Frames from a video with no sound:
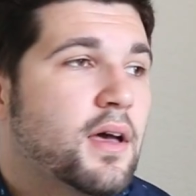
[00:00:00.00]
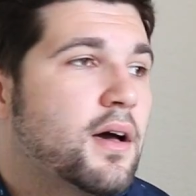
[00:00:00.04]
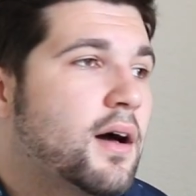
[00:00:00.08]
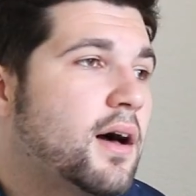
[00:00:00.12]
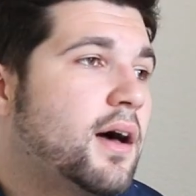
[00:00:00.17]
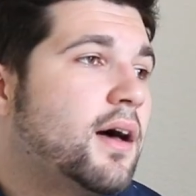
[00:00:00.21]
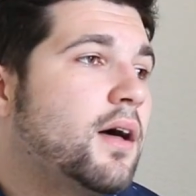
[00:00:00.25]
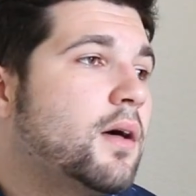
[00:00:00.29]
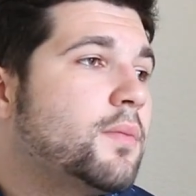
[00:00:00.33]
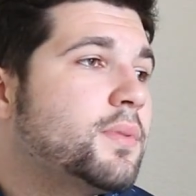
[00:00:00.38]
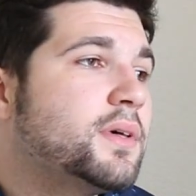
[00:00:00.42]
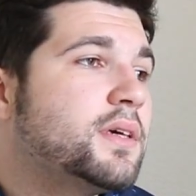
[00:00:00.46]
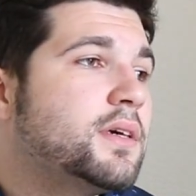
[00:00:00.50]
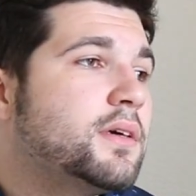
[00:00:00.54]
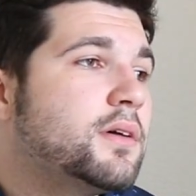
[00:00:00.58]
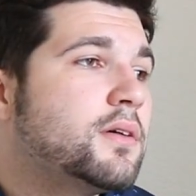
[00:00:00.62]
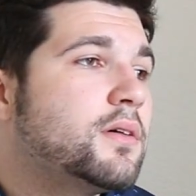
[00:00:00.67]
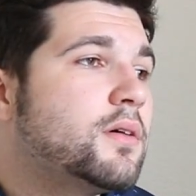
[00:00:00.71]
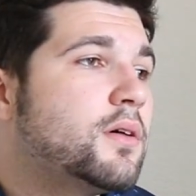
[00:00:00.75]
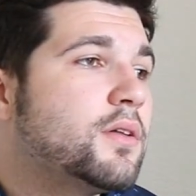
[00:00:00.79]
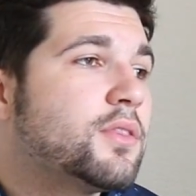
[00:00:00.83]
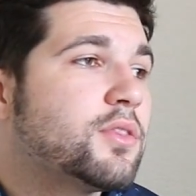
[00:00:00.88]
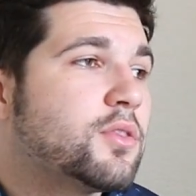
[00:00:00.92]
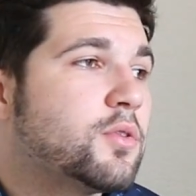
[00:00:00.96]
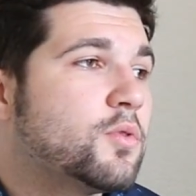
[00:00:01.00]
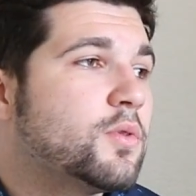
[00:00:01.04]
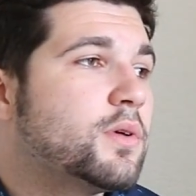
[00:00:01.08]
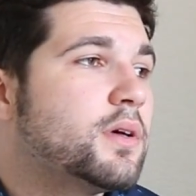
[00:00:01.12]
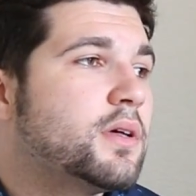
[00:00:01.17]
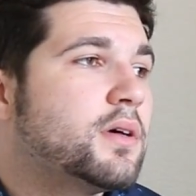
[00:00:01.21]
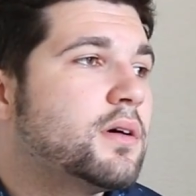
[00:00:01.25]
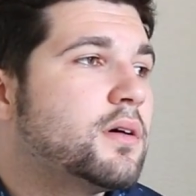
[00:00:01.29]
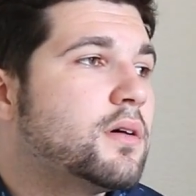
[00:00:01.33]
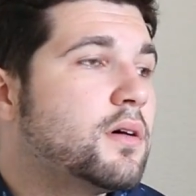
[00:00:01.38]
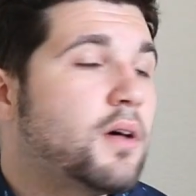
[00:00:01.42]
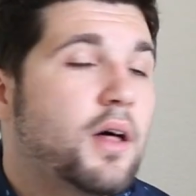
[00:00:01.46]
I'll be your
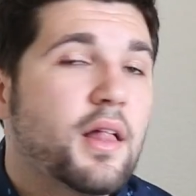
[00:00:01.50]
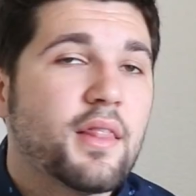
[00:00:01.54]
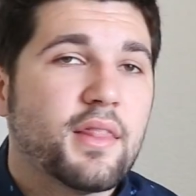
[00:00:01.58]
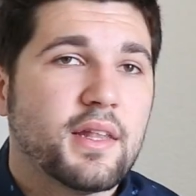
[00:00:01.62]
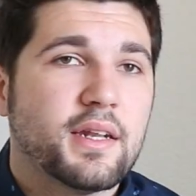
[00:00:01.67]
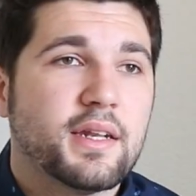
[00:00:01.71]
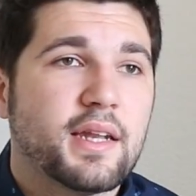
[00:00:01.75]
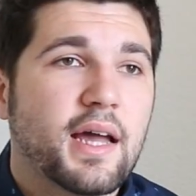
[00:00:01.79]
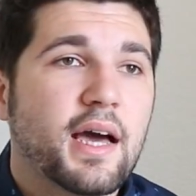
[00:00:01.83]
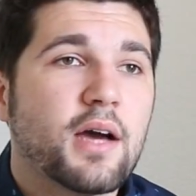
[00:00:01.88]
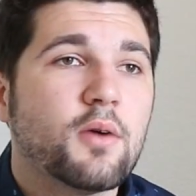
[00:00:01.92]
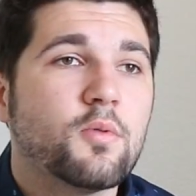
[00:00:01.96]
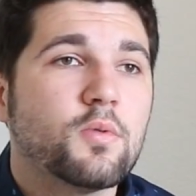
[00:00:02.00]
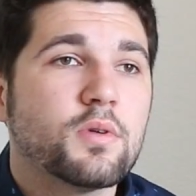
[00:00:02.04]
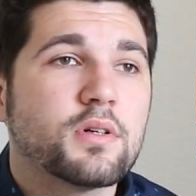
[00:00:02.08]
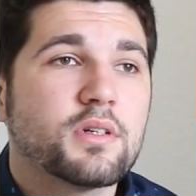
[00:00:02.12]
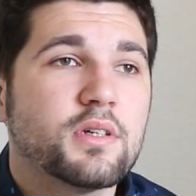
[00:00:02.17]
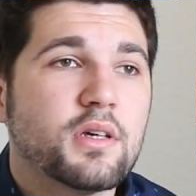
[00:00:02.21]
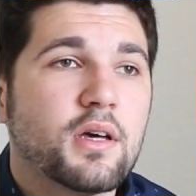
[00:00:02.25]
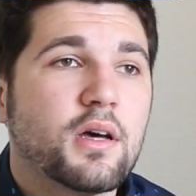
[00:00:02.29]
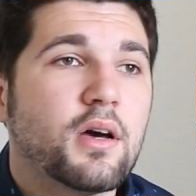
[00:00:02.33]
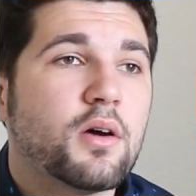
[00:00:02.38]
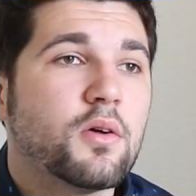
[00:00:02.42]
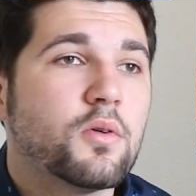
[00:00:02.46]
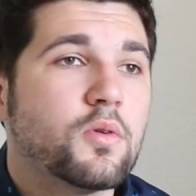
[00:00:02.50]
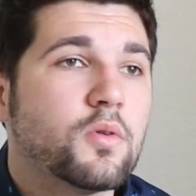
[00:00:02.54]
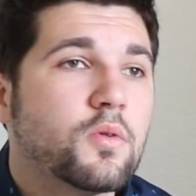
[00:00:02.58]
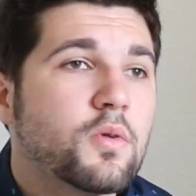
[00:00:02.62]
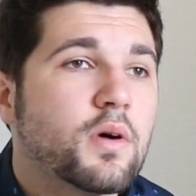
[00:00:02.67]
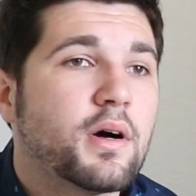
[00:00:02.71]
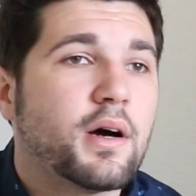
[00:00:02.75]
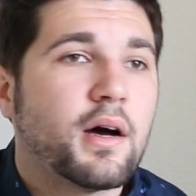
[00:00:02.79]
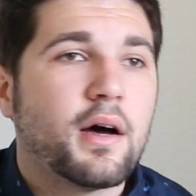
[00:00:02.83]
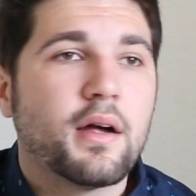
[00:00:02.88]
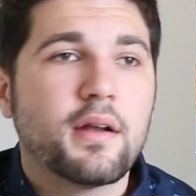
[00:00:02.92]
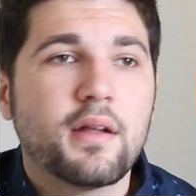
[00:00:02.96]
thrill, the night will go
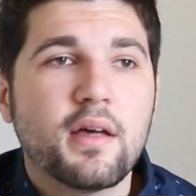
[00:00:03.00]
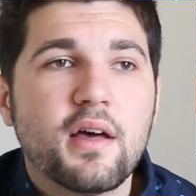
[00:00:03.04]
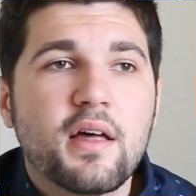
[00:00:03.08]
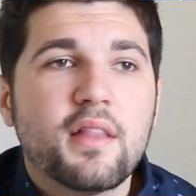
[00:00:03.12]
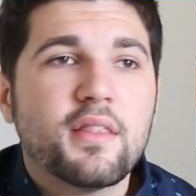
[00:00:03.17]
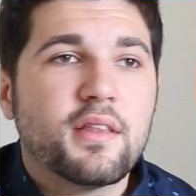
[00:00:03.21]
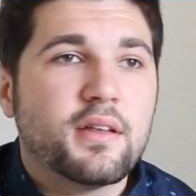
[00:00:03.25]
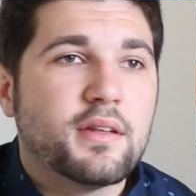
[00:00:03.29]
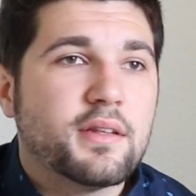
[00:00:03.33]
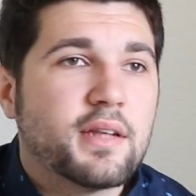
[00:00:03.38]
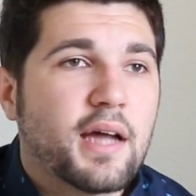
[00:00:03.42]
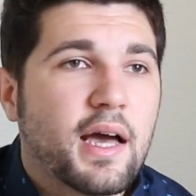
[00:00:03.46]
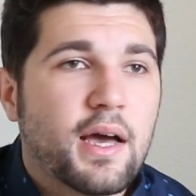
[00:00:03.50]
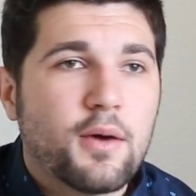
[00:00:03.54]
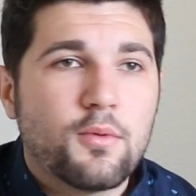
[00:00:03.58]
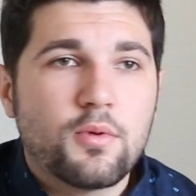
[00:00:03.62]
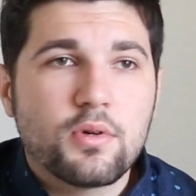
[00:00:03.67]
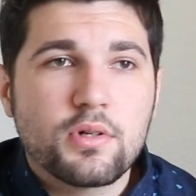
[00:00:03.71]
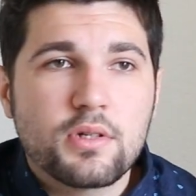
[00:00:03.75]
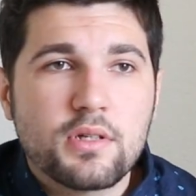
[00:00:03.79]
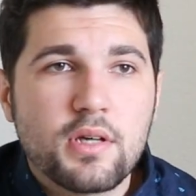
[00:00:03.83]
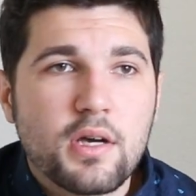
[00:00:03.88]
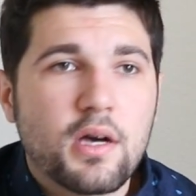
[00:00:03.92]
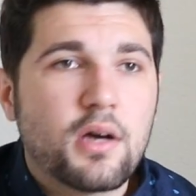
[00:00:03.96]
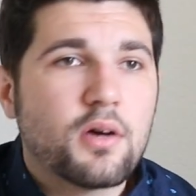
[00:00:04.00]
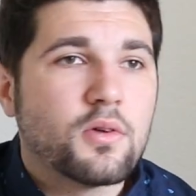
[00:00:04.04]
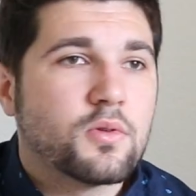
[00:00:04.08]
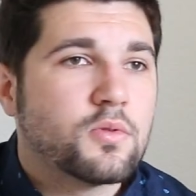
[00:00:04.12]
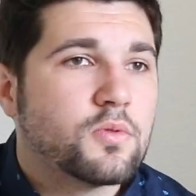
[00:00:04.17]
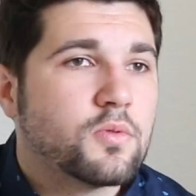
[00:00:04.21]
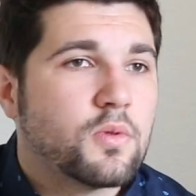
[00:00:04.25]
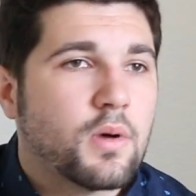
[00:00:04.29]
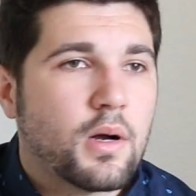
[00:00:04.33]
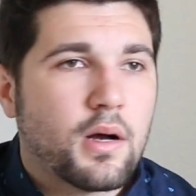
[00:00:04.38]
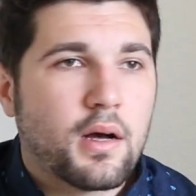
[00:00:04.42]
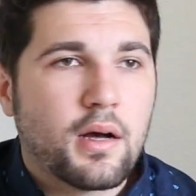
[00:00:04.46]
on, the night will go
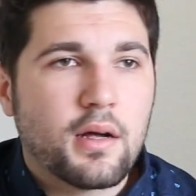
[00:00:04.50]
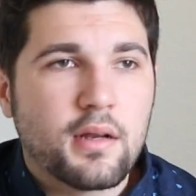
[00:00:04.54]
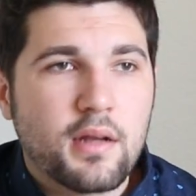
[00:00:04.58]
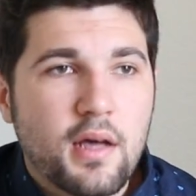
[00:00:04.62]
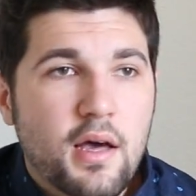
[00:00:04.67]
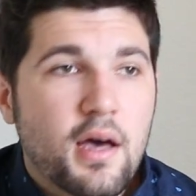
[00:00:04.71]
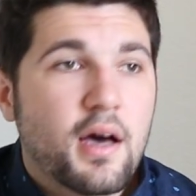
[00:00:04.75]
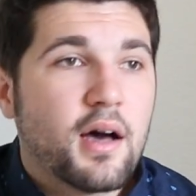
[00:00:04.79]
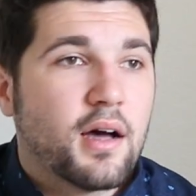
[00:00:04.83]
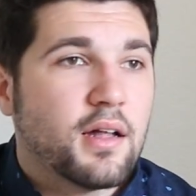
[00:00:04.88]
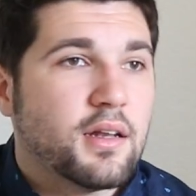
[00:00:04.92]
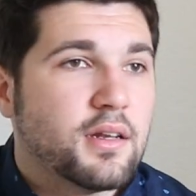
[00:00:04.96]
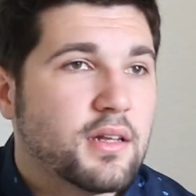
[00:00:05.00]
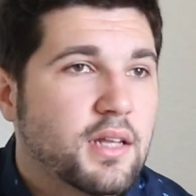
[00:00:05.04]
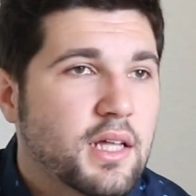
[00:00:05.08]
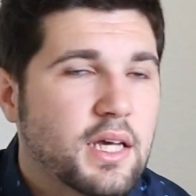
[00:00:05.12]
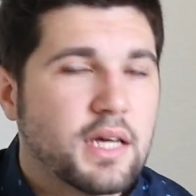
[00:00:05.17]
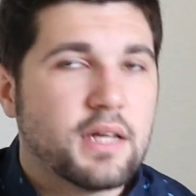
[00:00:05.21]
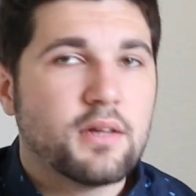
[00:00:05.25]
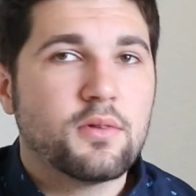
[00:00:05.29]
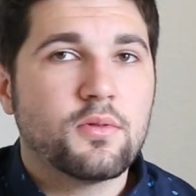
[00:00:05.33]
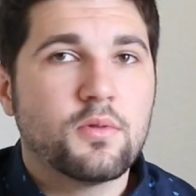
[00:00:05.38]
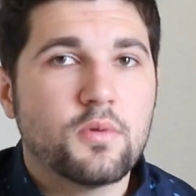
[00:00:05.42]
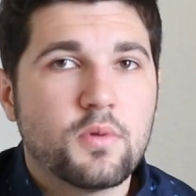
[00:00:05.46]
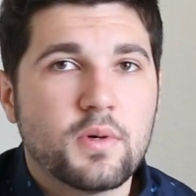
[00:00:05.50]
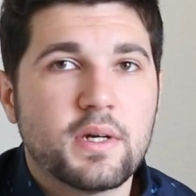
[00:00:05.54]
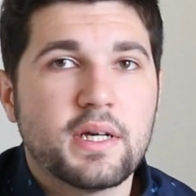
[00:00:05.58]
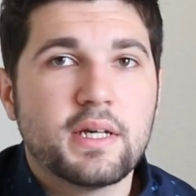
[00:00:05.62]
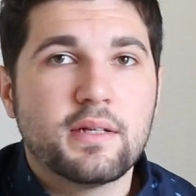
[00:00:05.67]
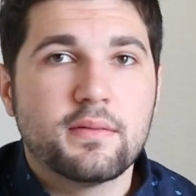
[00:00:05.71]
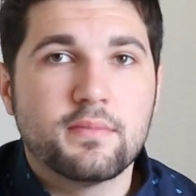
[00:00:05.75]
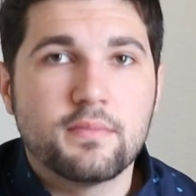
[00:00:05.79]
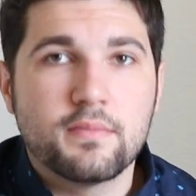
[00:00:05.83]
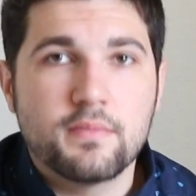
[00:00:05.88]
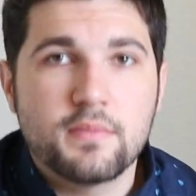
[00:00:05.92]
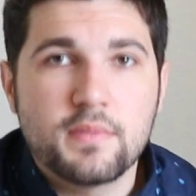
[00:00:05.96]
on, a little
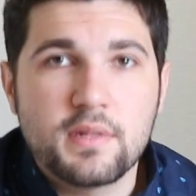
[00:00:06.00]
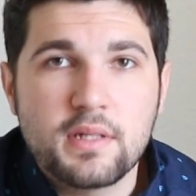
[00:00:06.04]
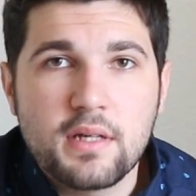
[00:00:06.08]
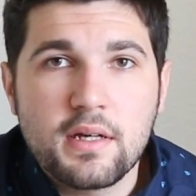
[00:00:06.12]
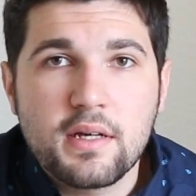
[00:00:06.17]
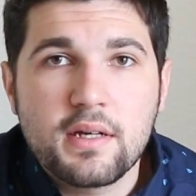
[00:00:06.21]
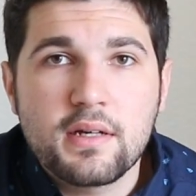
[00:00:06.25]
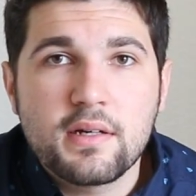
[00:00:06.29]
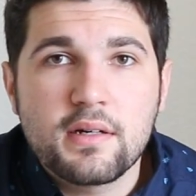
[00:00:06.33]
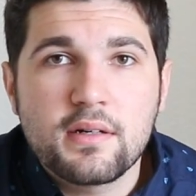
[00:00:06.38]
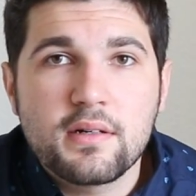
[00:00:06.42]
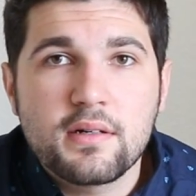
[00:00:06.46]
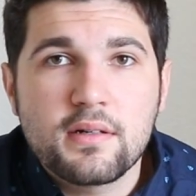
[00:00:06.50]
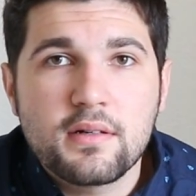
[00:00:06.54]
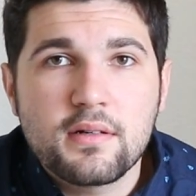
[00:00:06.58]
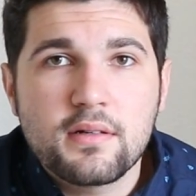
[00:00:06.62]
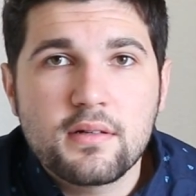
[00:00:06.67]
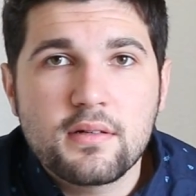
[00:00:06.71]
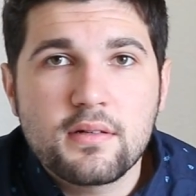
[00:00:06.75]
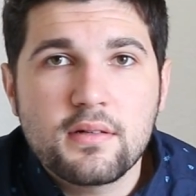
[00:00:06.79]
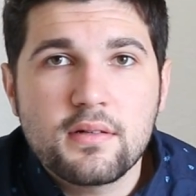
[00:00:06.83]
windmill.